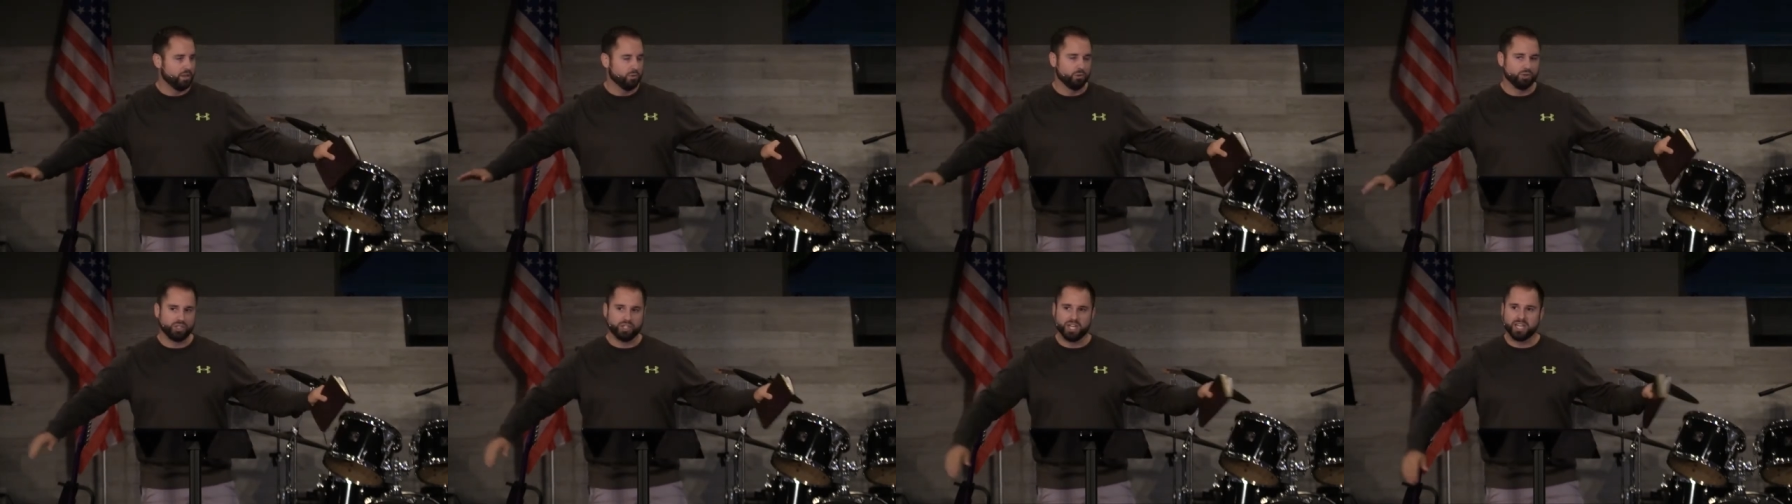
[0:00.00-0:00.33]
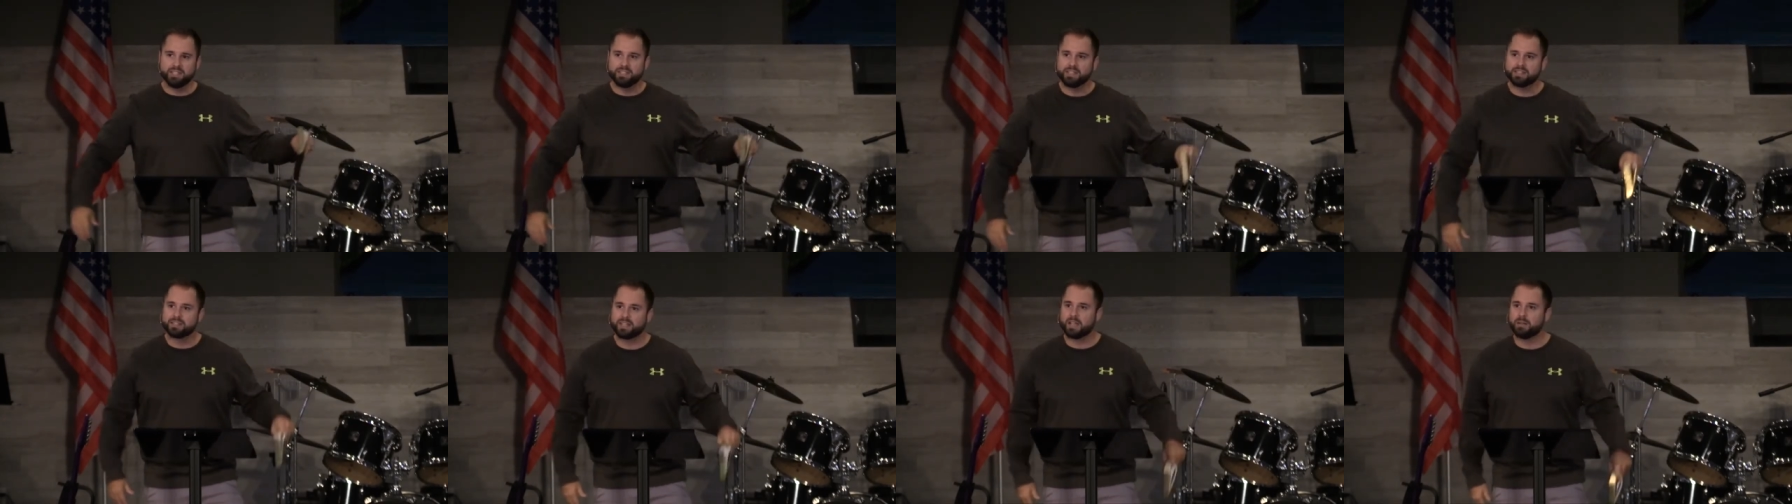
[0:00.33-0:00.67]
Well,
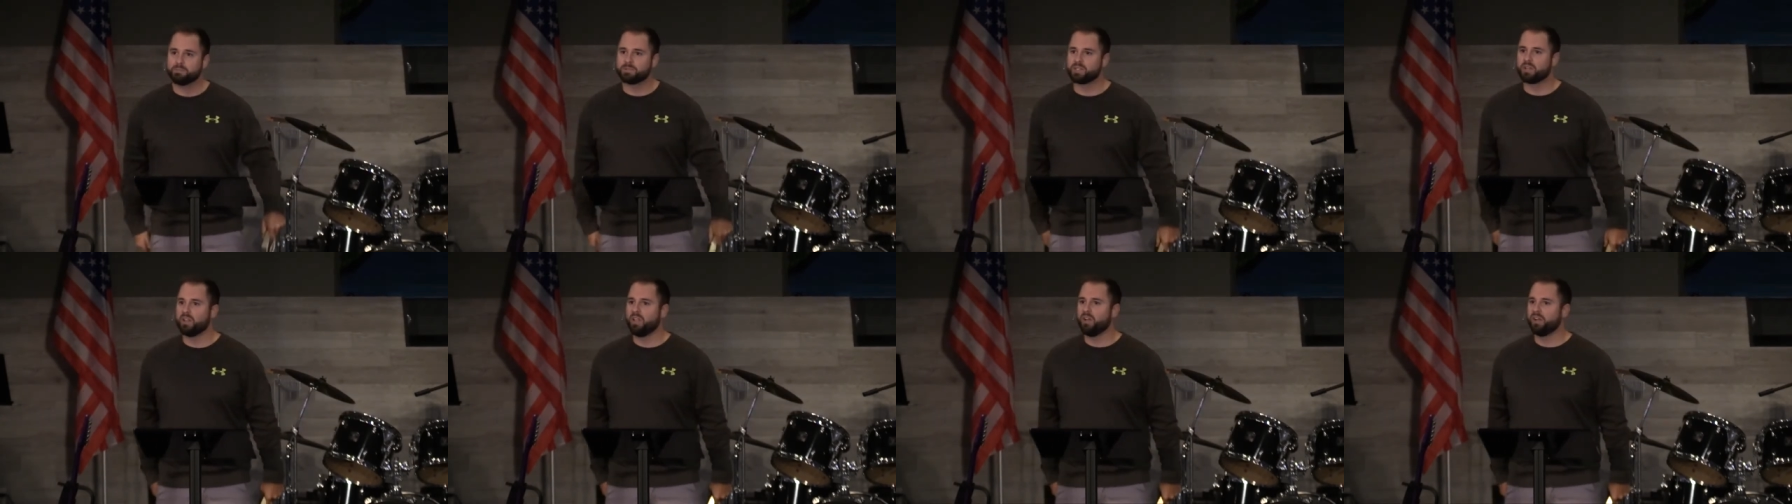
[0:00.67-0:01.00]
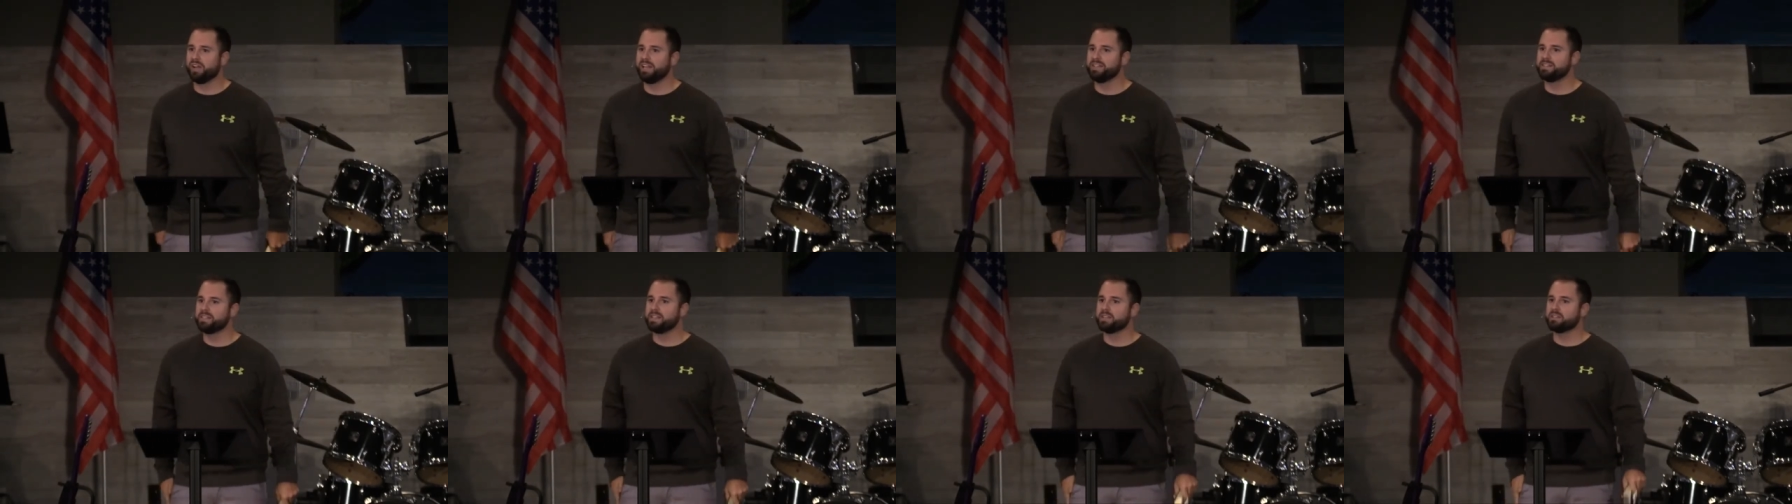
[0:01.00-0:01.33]
Jesus comes
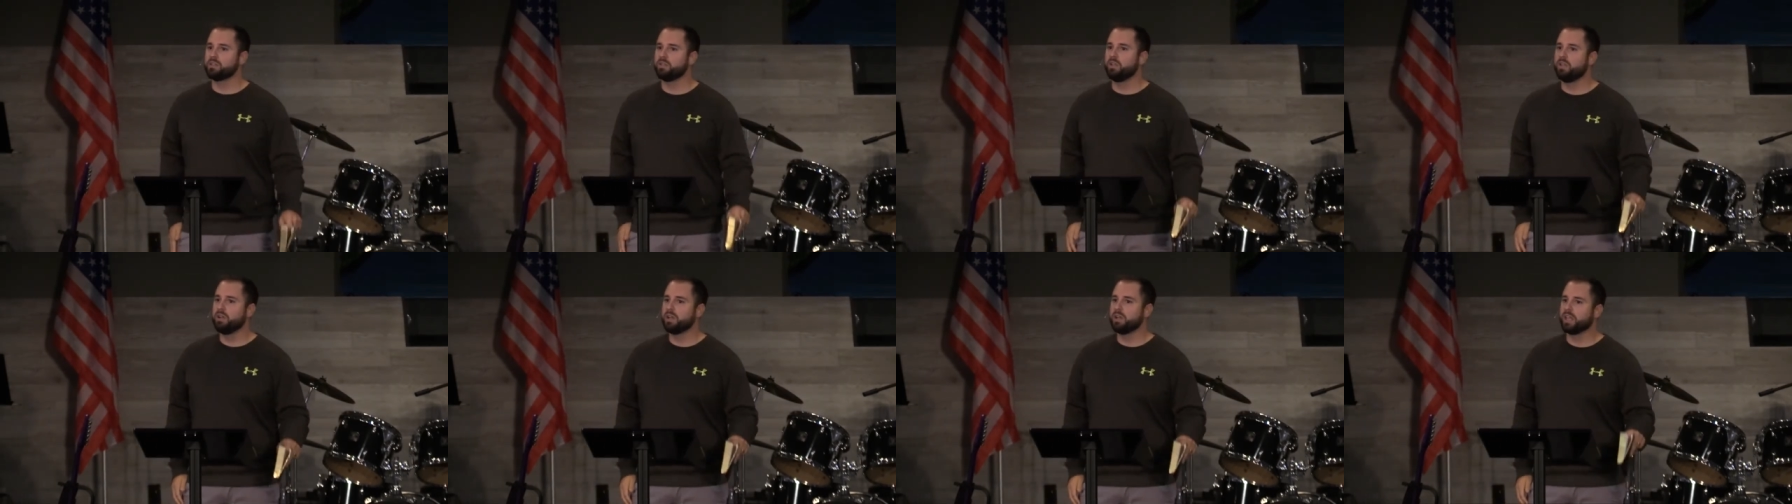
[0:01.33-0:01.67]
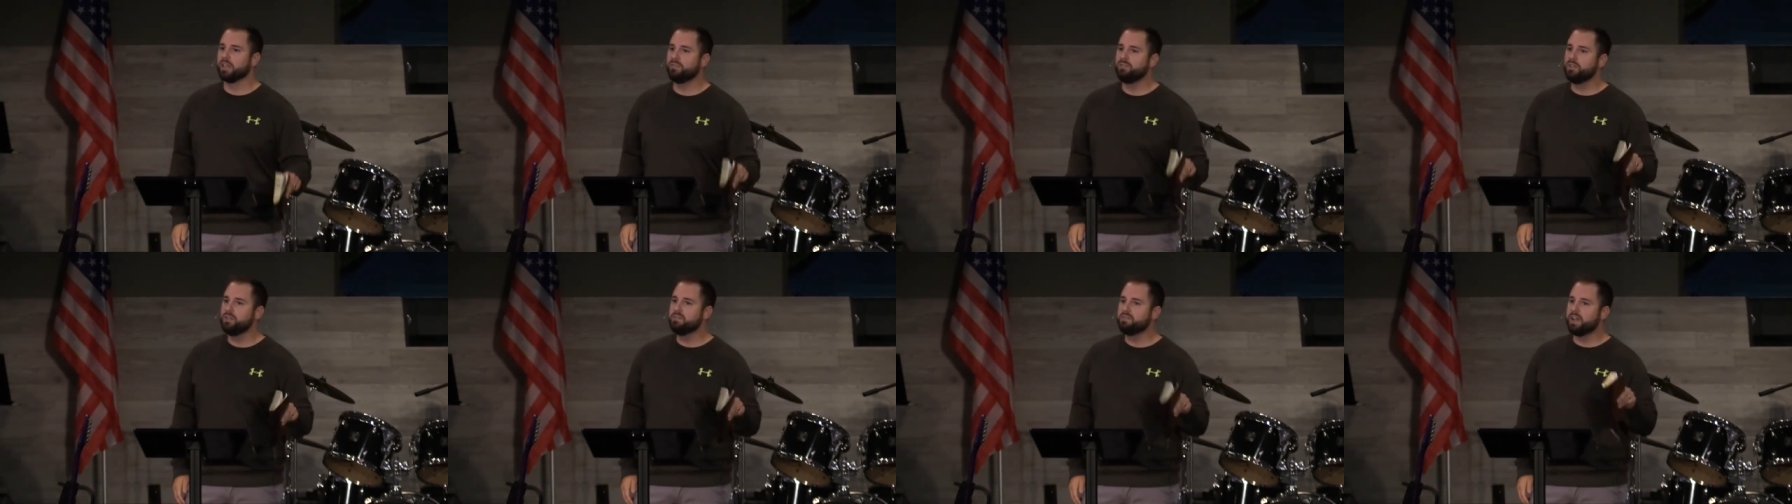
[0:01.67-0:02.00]
along and he says, Look,
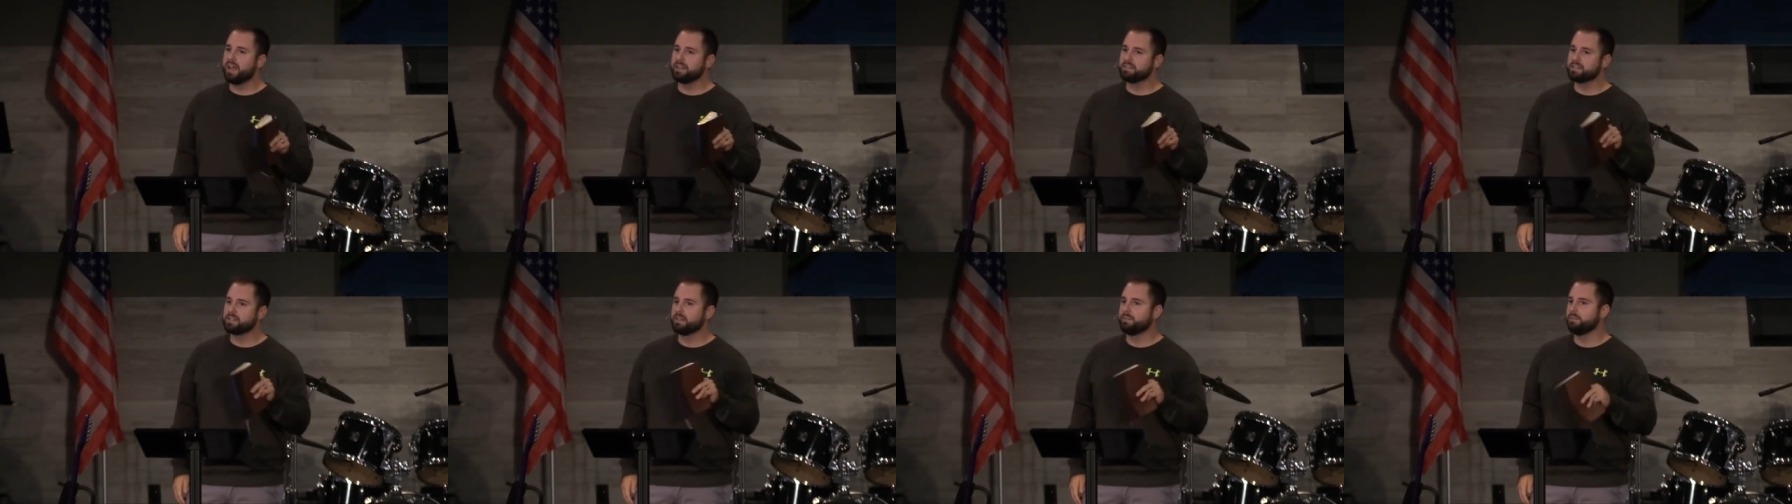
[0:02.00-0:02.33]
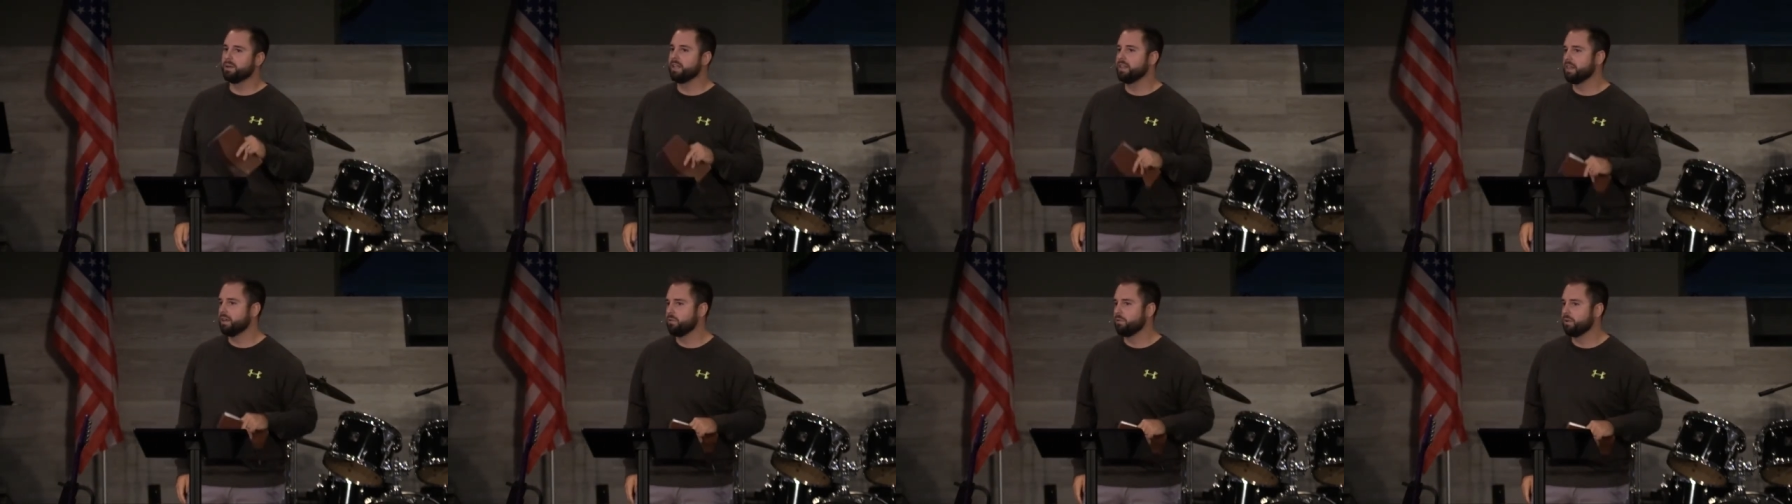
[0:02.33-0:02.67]
if you've got
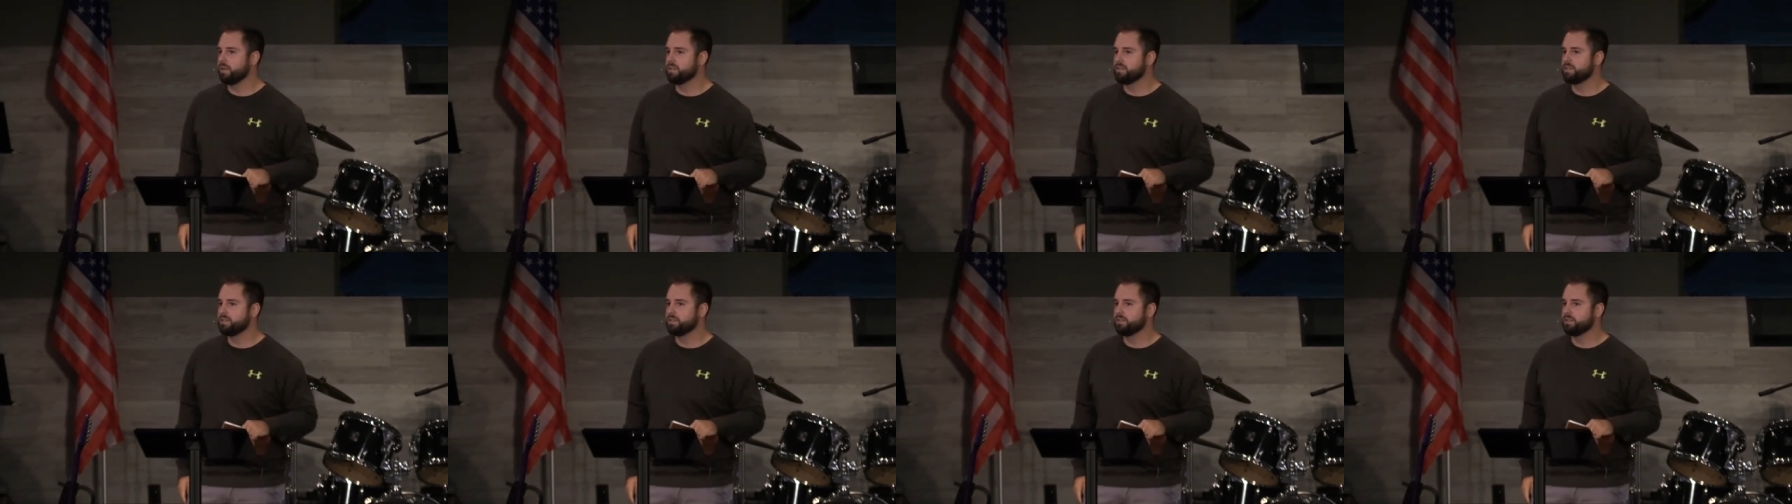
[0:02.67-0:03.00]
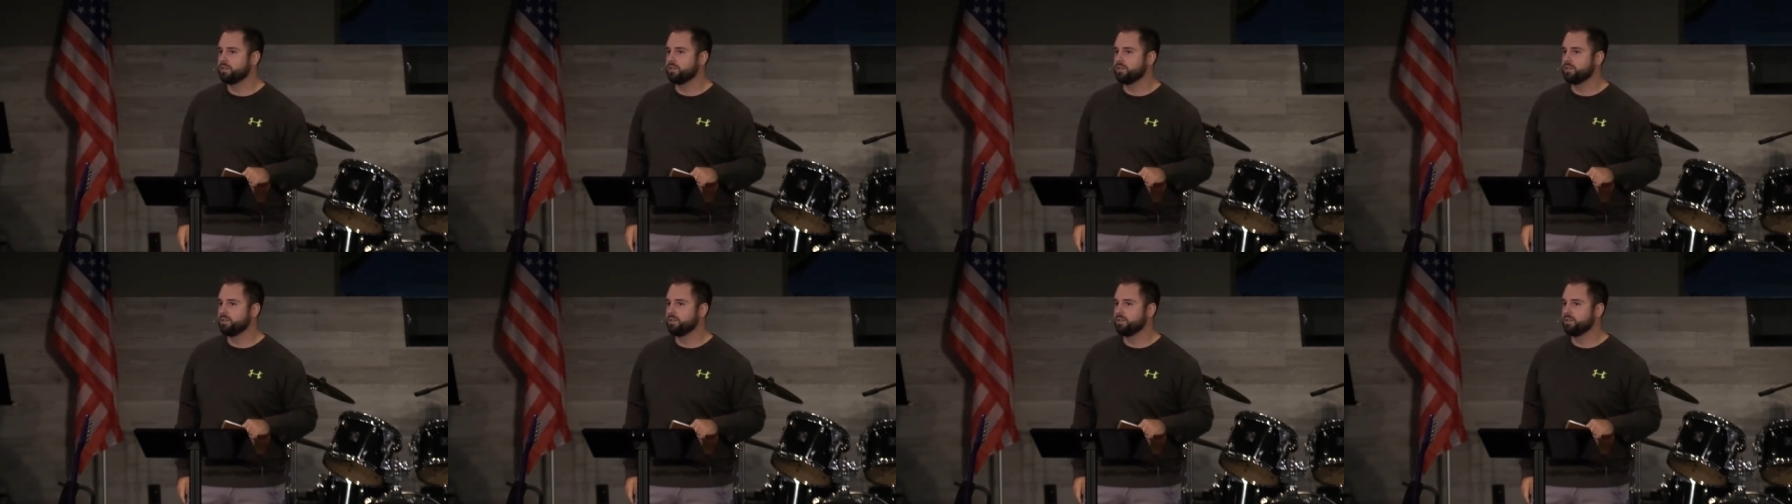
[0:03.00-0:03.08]
somebody that wants,